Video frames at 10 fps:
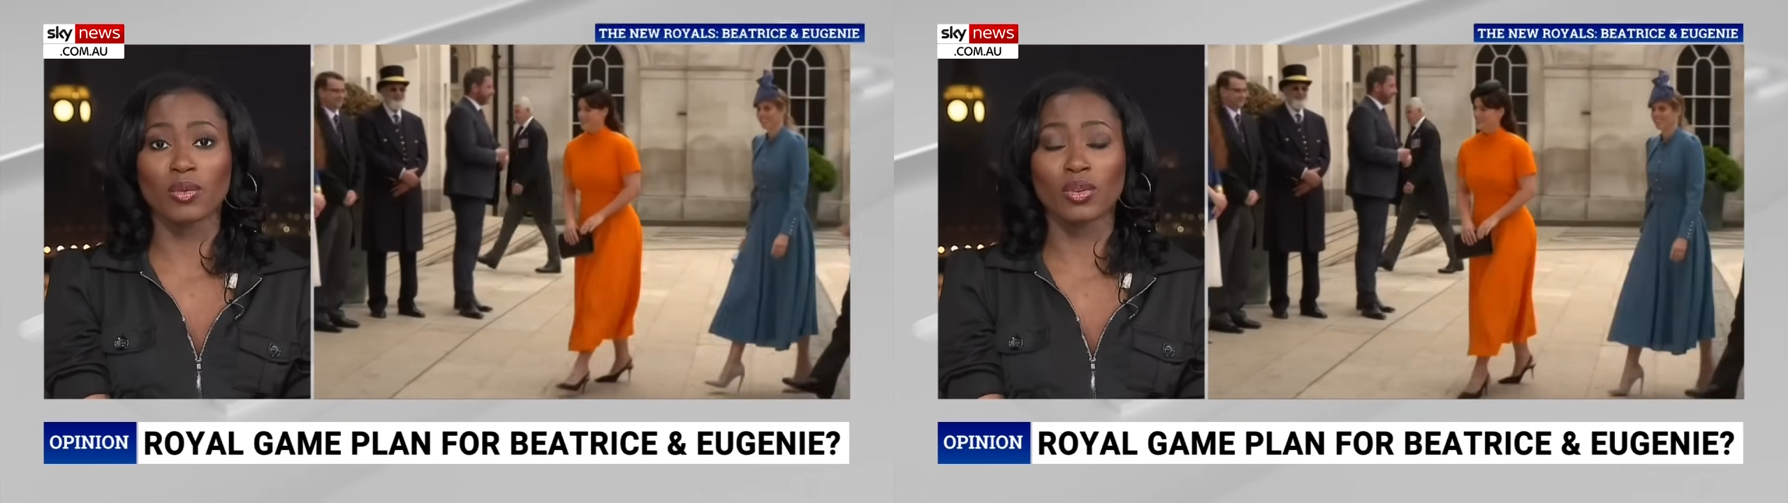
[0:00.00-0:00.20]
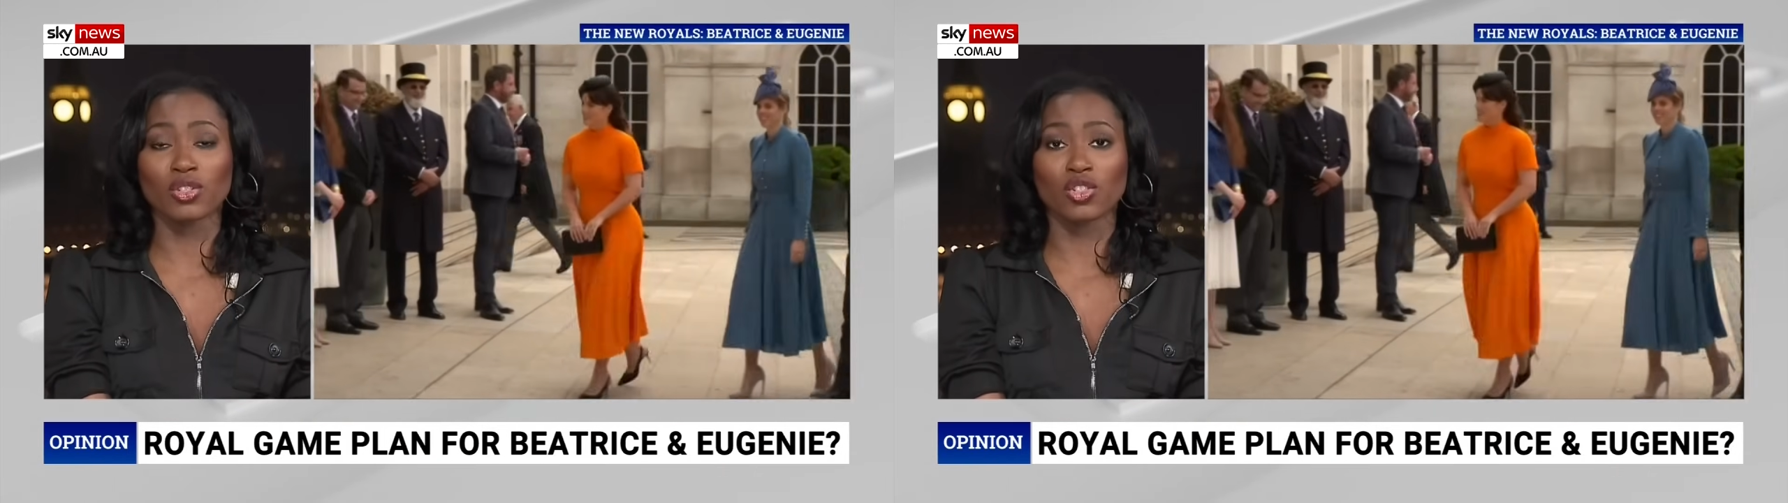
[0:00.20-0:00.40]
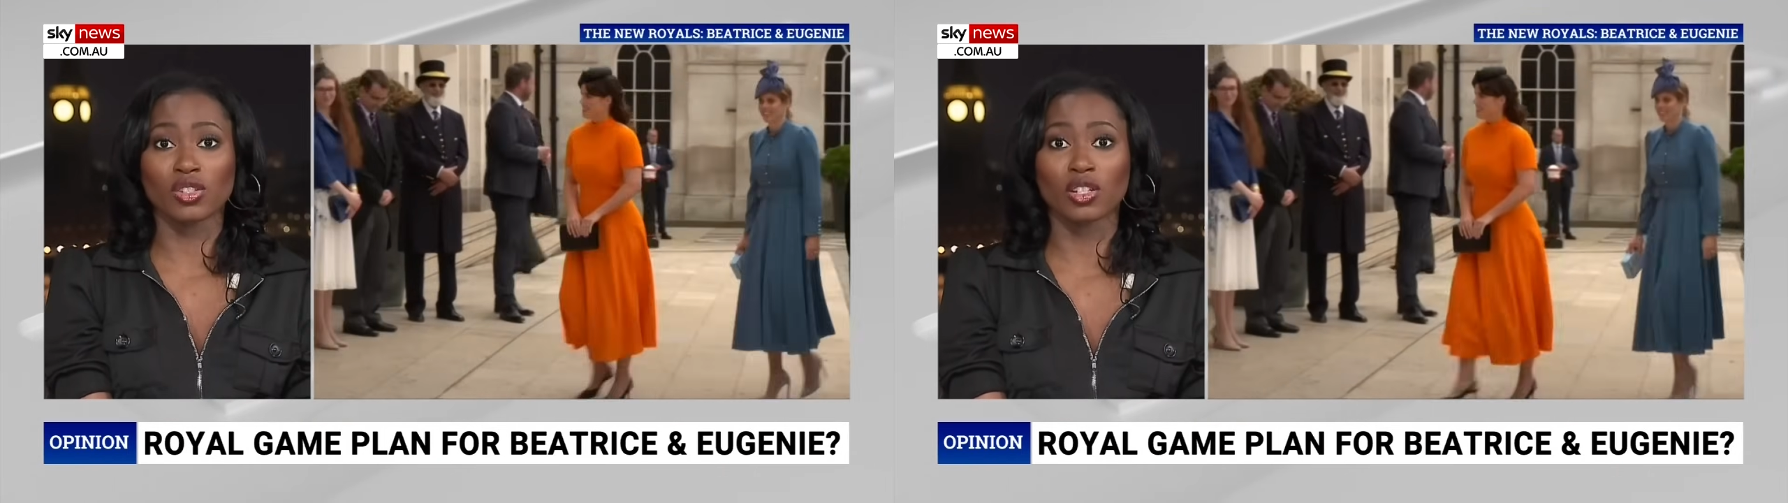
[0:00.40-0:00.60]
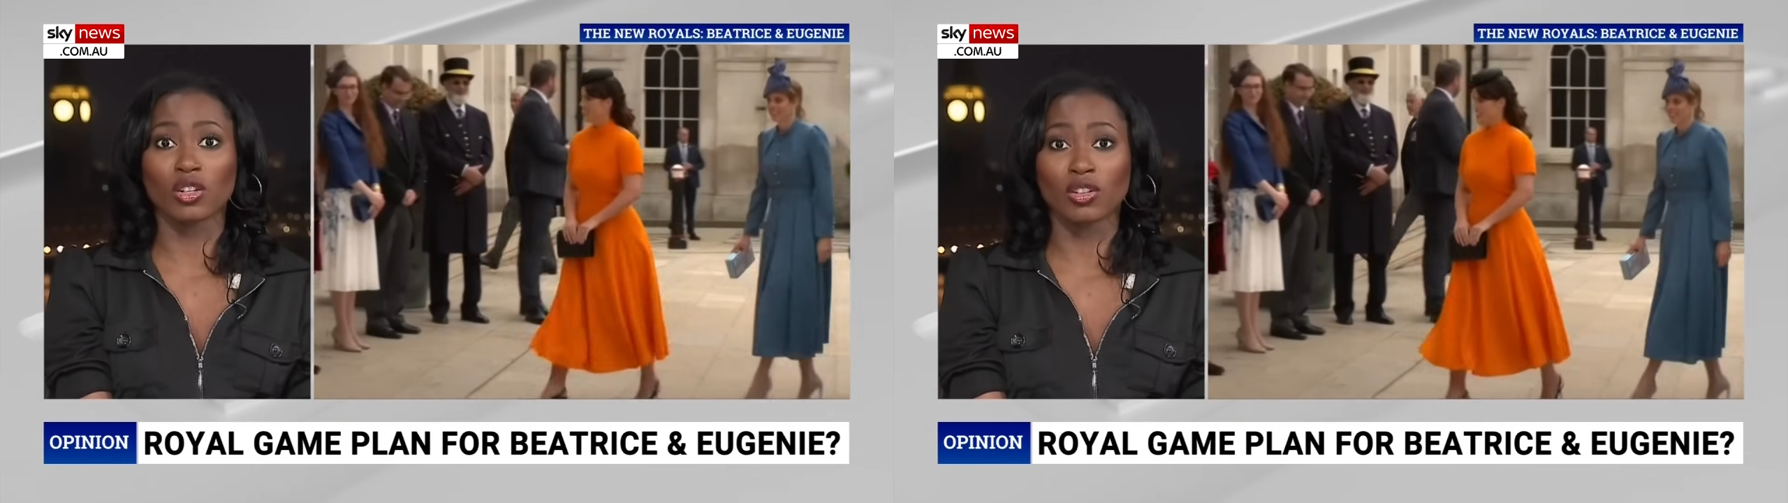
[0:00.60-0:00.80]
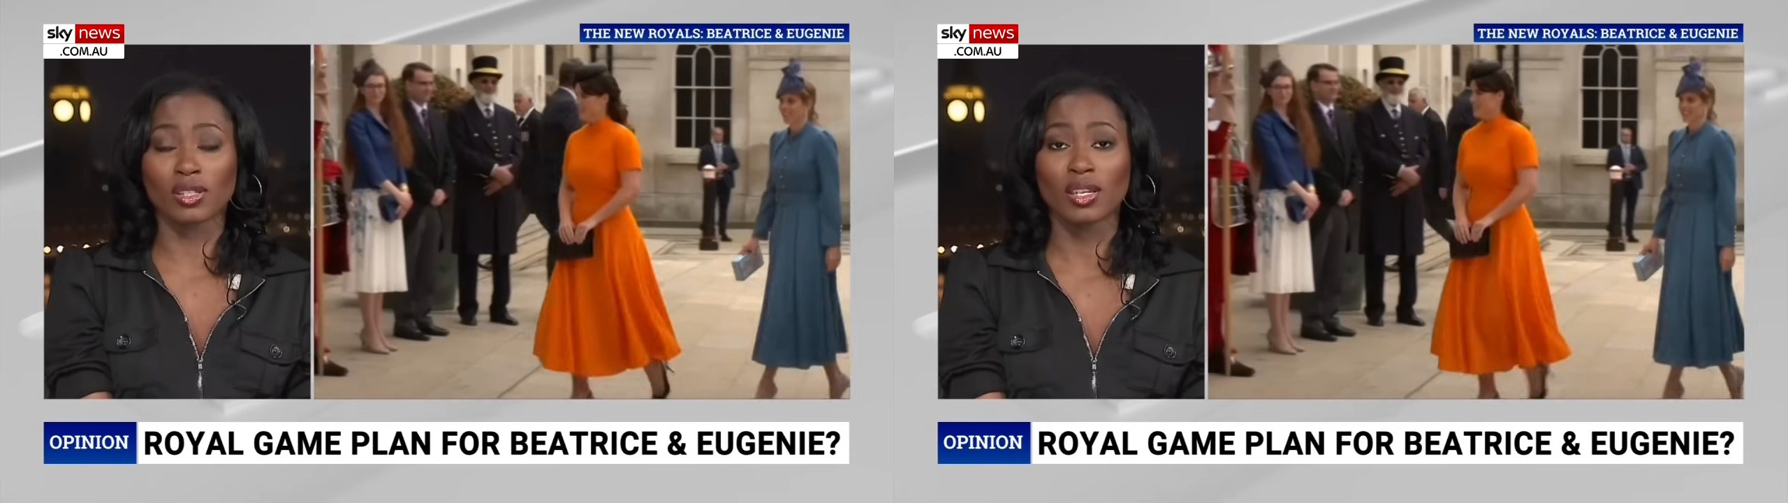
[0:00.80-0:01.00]
wasn't just a
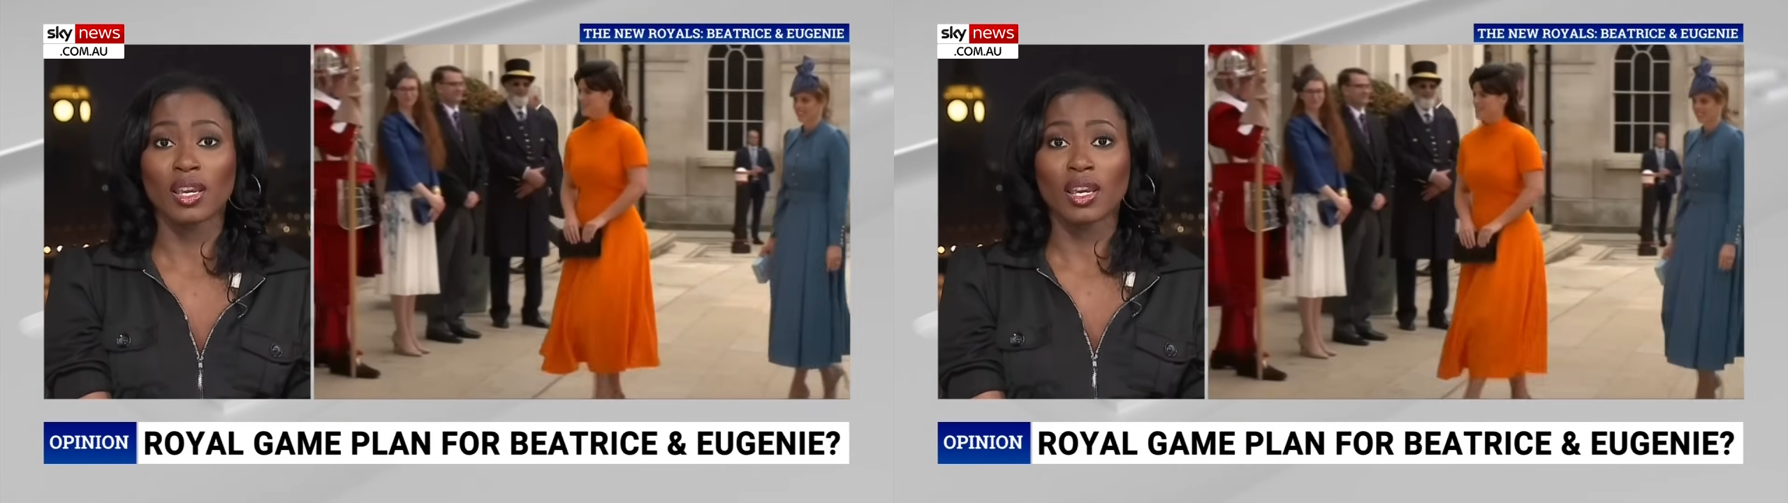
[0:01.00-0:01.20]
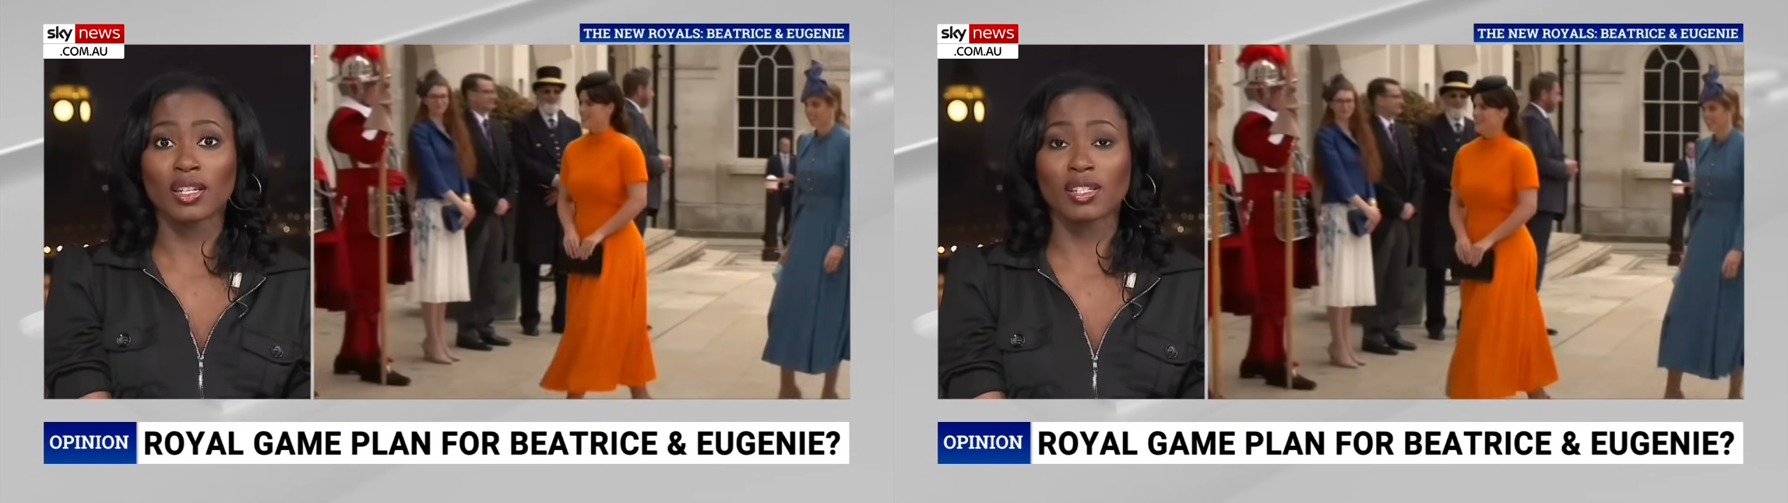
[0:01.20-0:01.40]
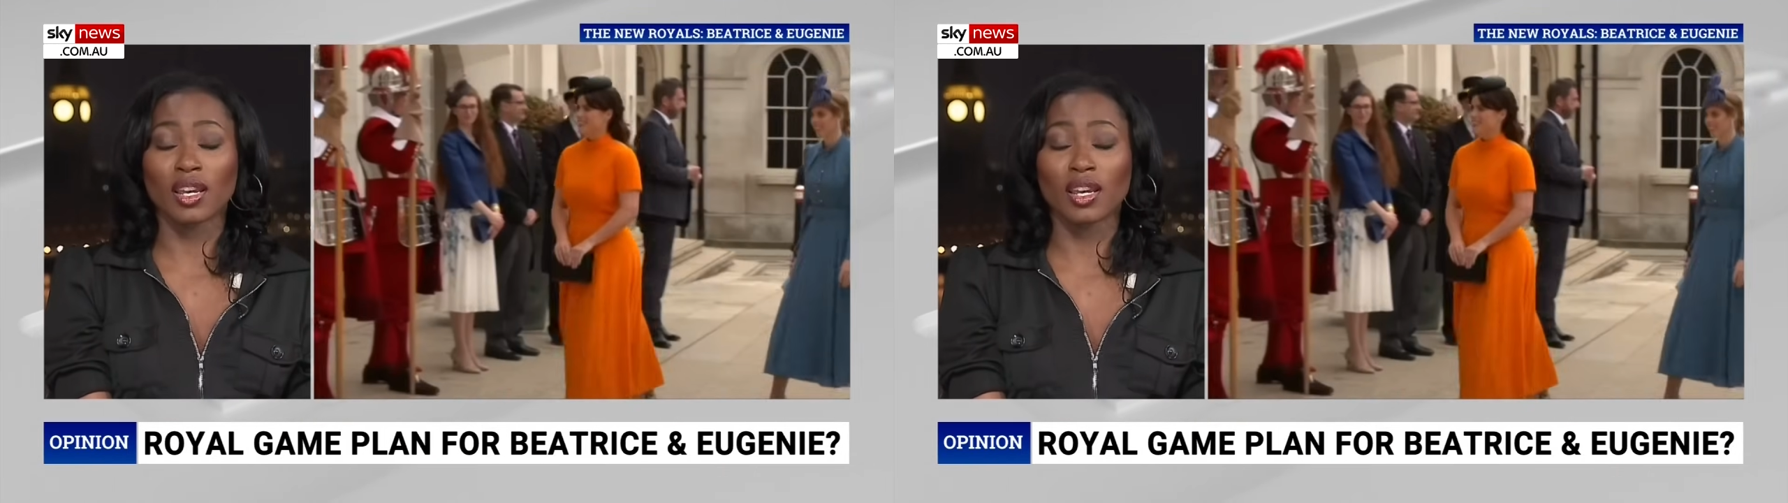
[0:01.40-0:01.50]
loss in